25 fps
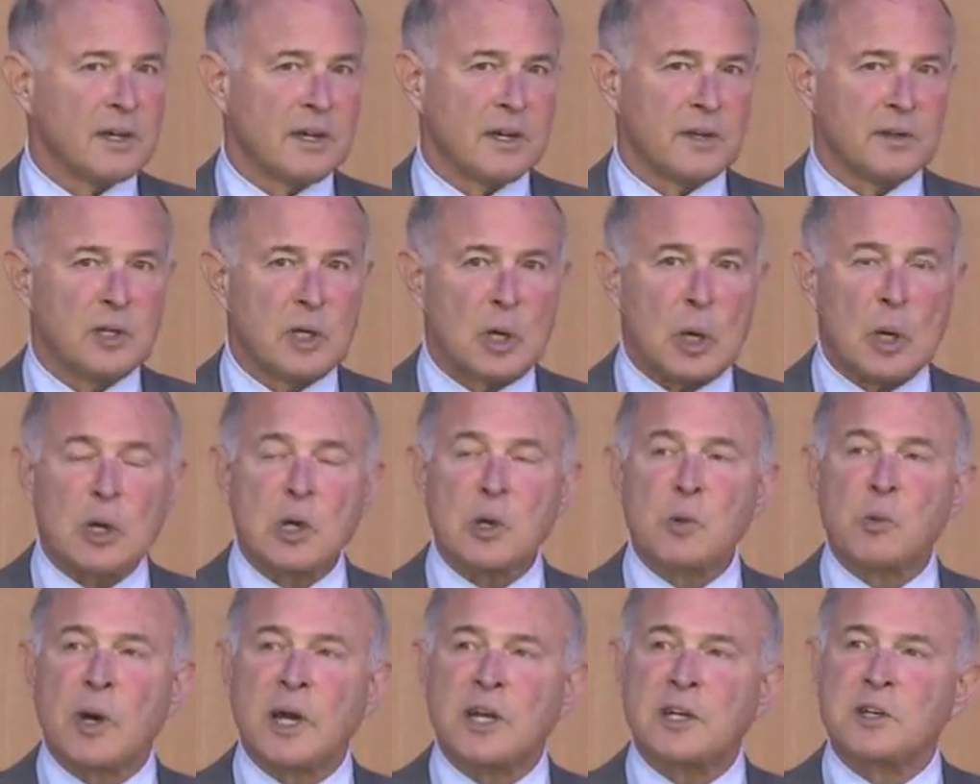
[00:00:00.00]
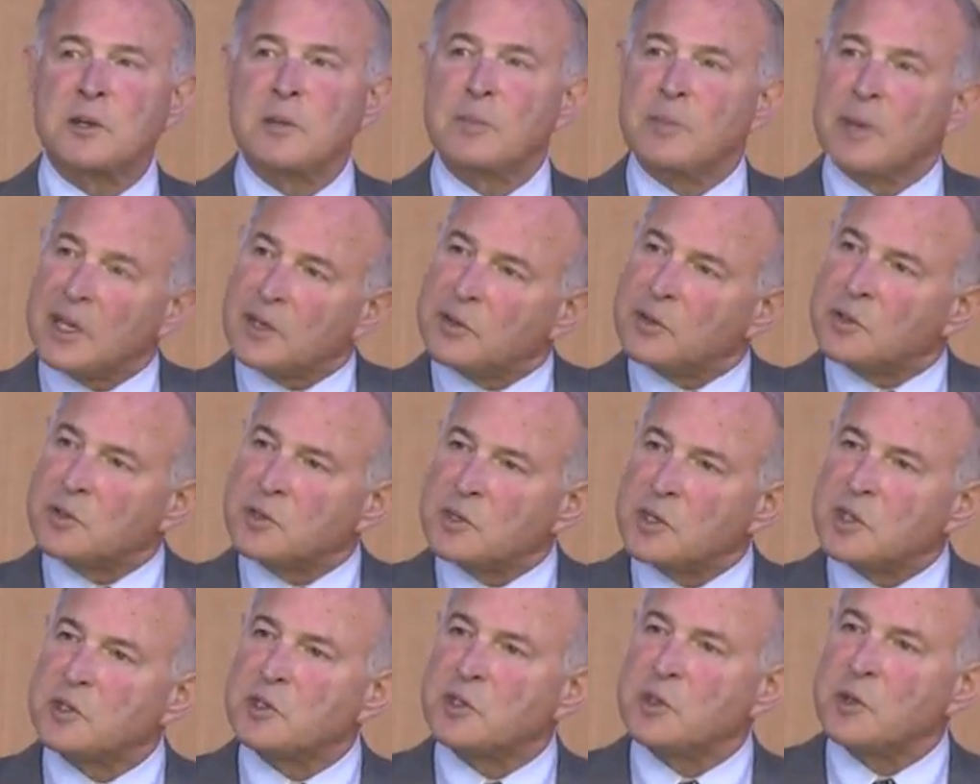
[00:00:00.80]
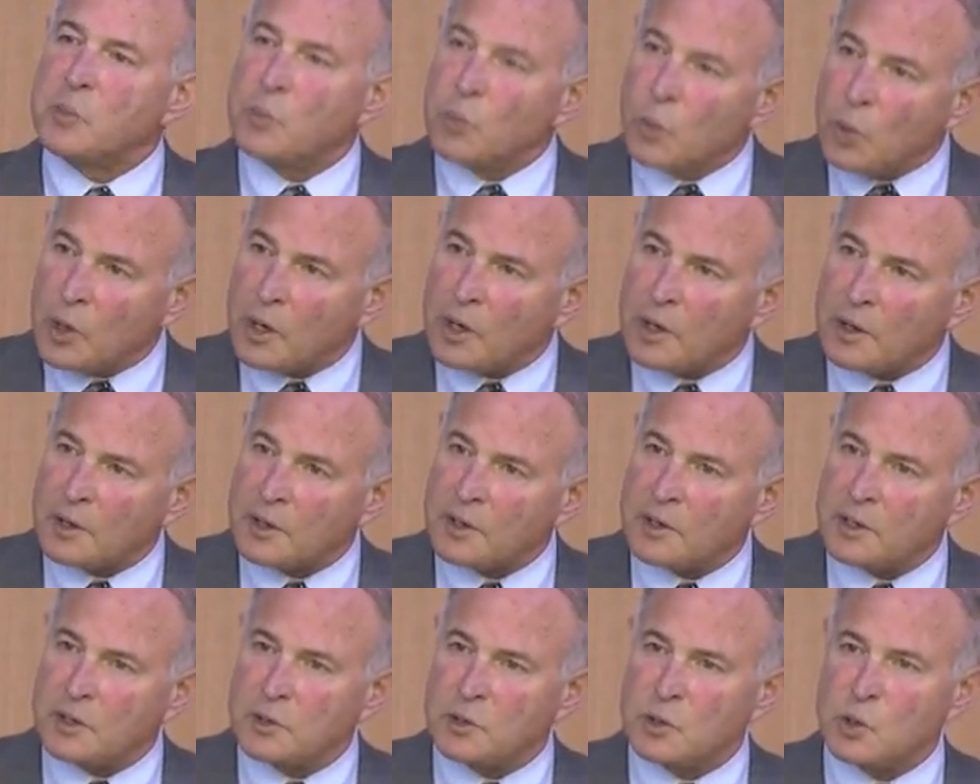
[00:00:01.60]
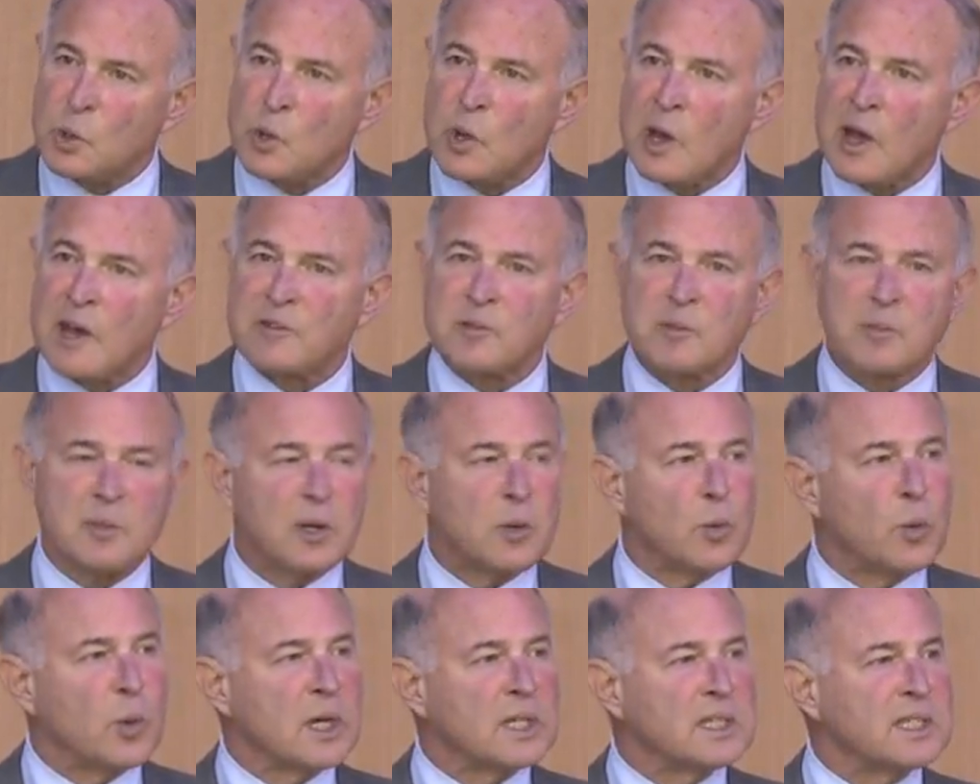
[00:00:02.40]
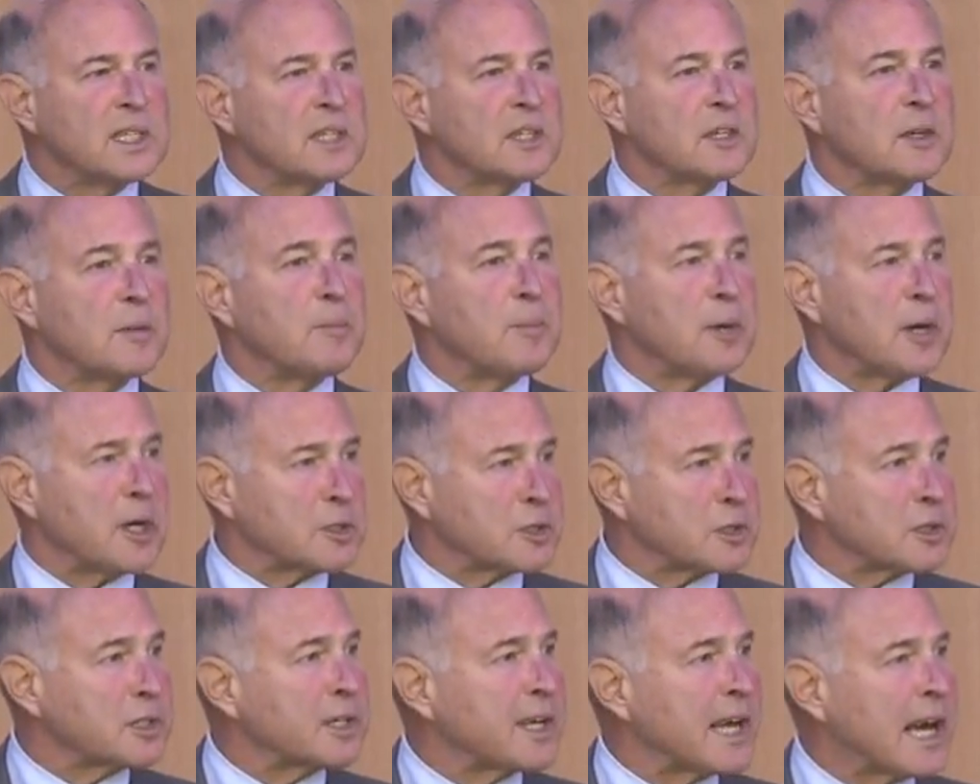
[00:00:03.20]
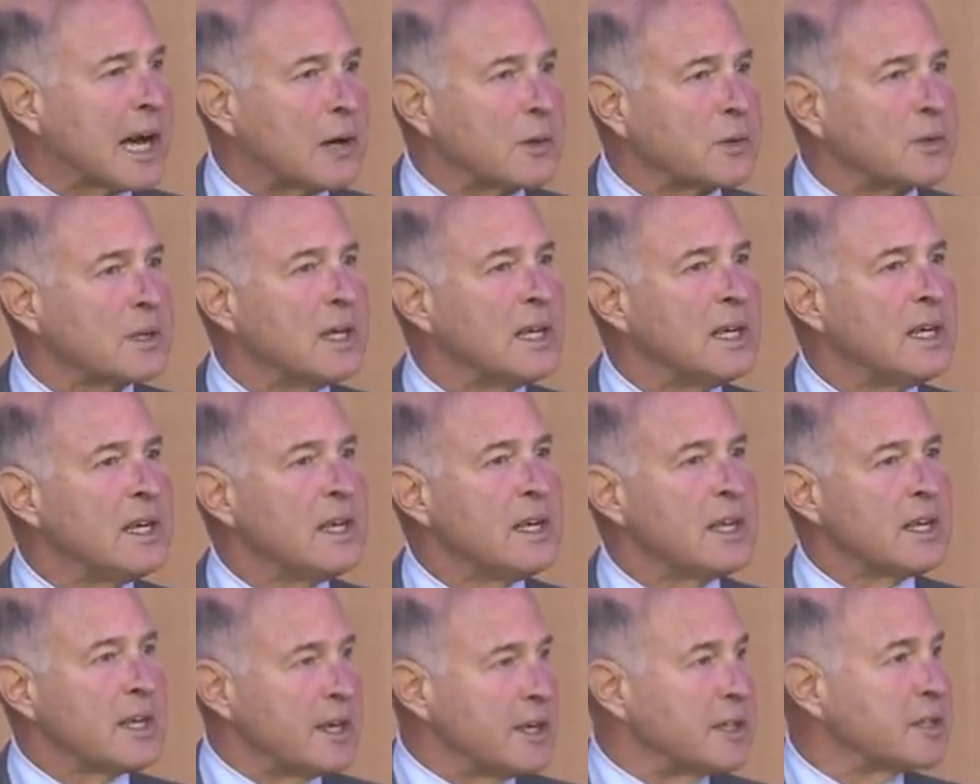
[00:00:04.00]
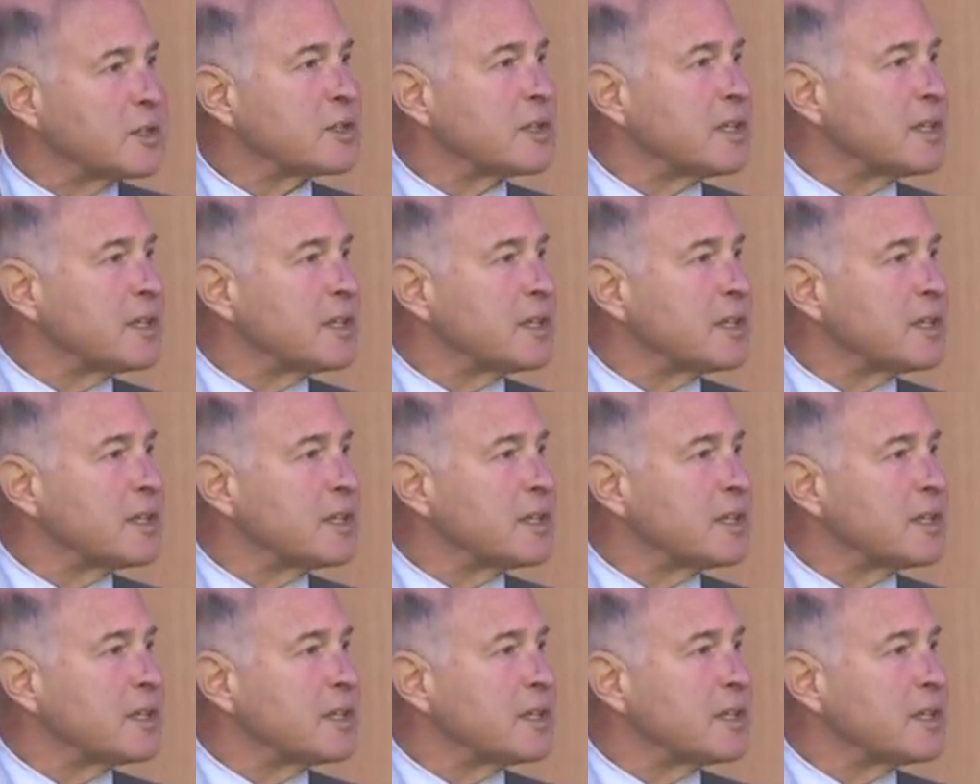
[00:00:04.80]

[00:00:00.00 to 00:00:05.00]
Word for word: Uh, the only way to make the system work is you have to be willing to puzzle it out in its